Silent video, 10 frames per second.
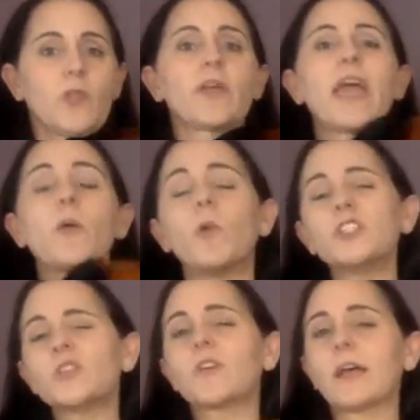Okay,
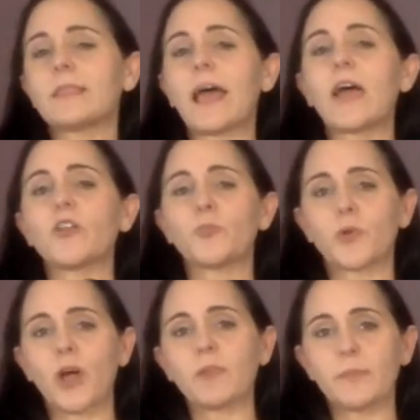once you've got that, you'll
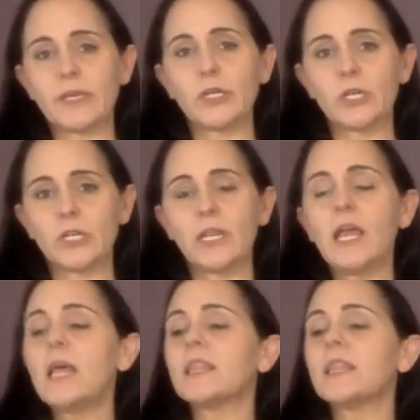probably be good.